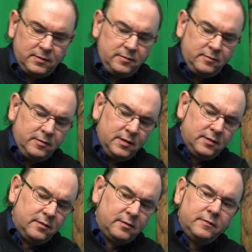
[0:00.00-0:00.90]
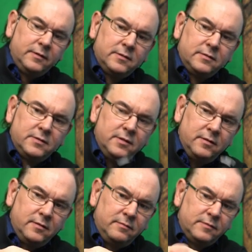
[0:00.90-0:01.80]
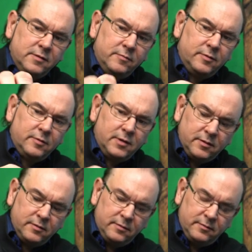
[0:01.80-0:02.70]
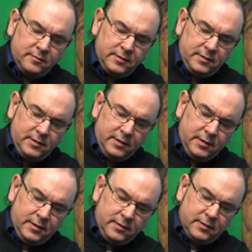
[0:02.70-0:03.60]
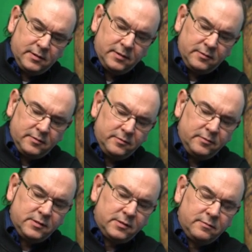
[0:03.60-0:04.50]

then you can get along with simple cutting tools,